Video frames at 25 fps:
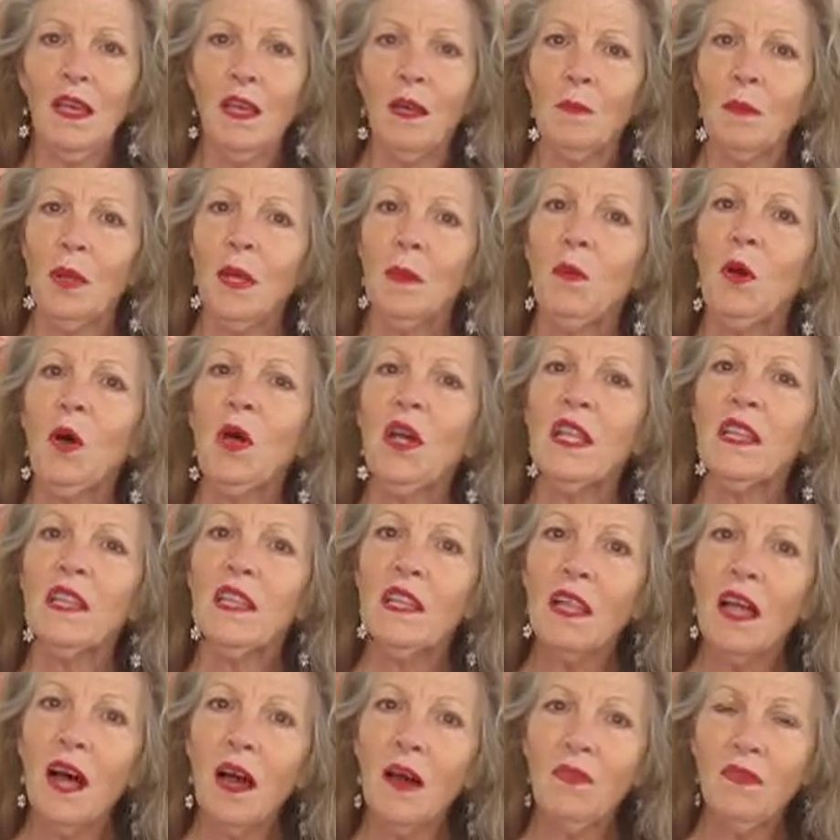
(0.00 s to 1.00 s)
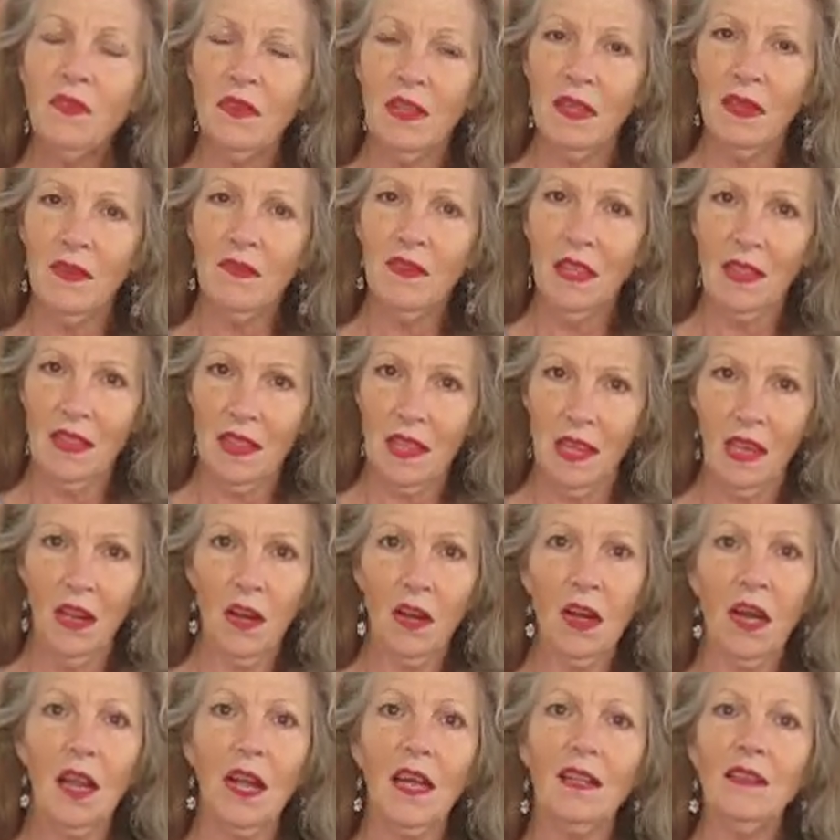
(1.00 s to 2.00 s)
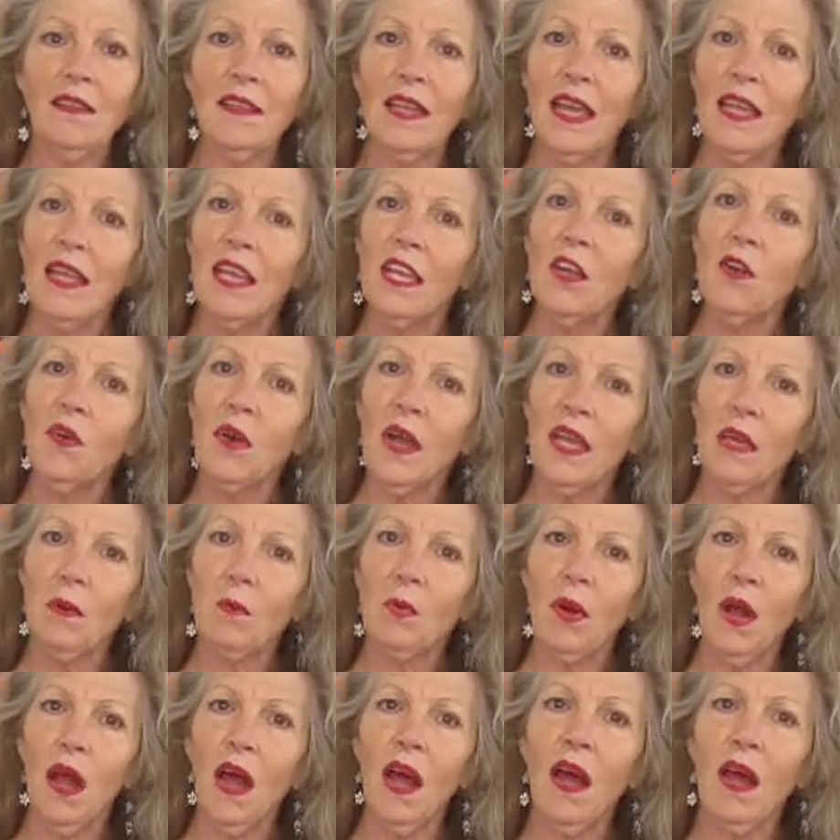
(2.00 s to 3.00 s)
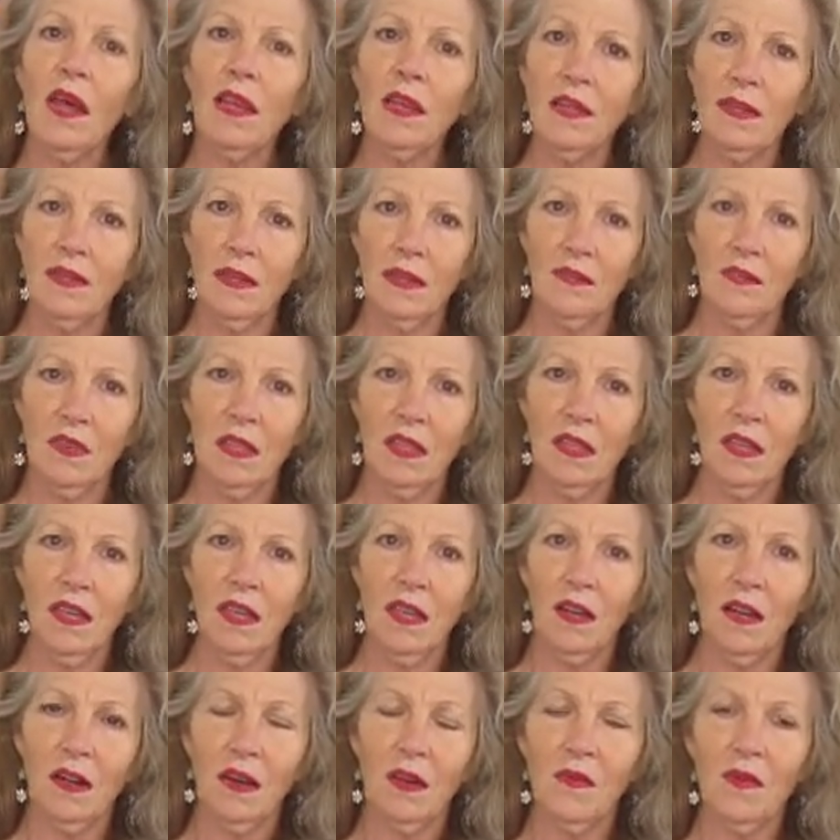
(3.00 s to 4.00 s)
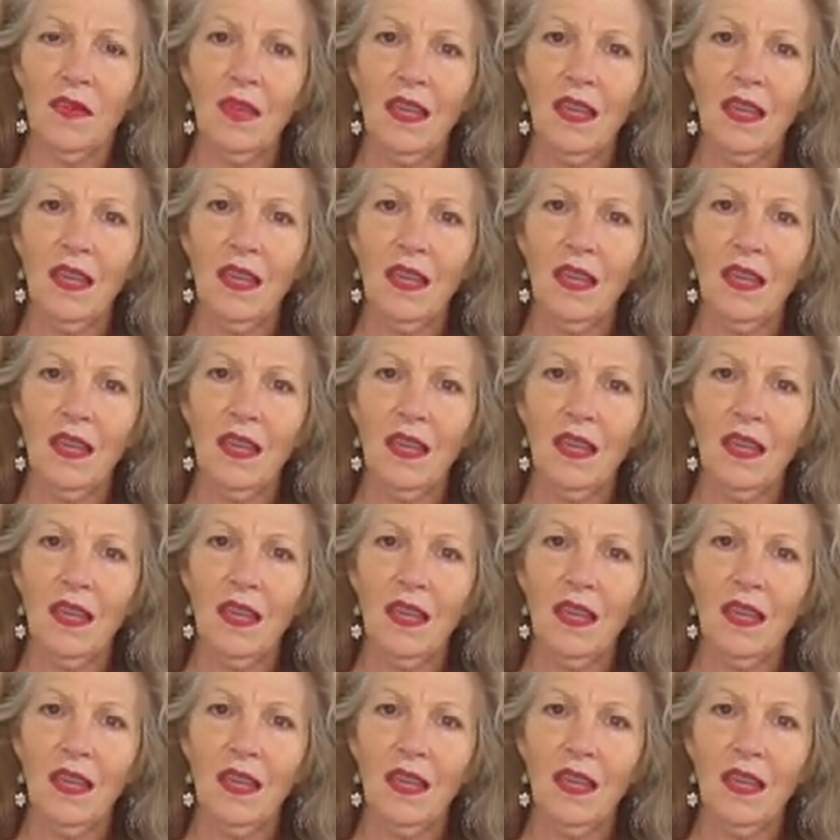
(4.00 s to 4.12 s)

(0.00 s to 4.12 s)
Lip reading: people had loved living there and taken great pride in living there.